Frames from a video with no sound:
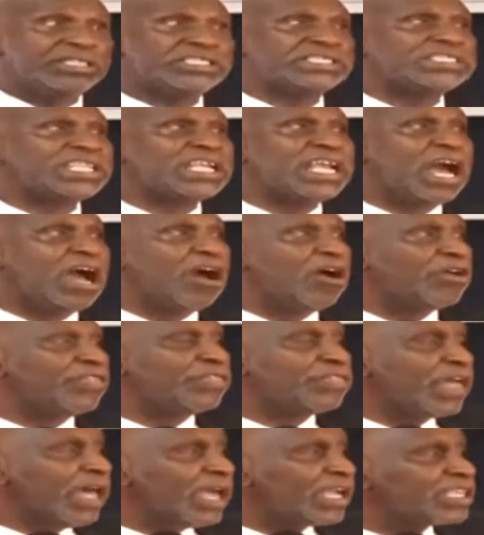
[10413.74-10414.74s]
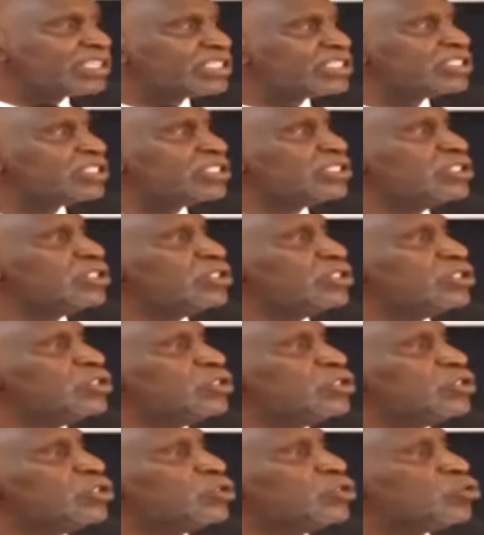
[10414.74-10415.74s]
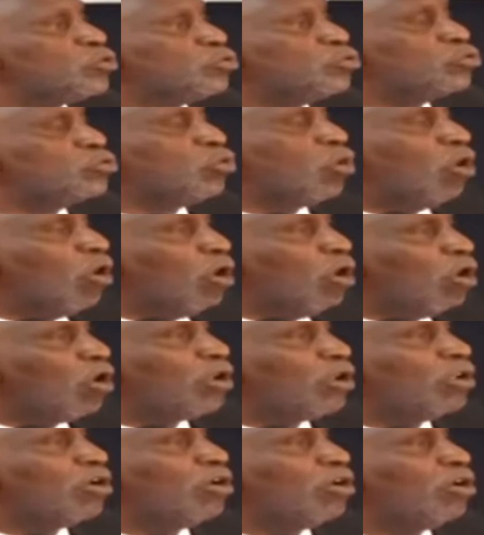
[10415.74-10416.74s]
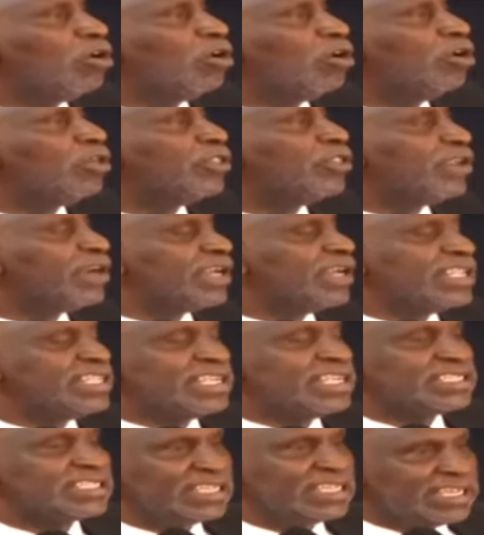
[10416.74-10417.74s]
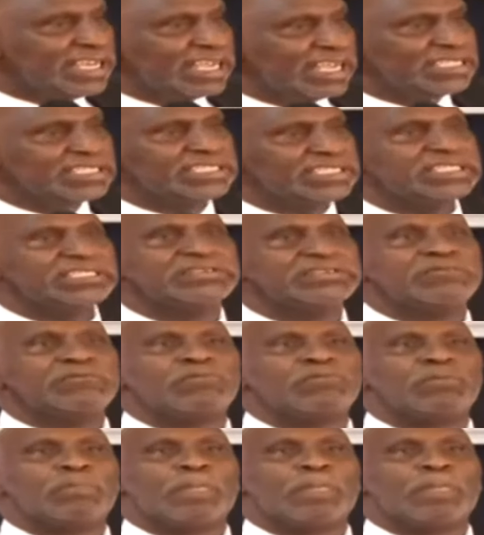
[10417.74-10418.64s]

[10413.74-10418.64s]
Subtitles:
say our thanks to all the religious leaders.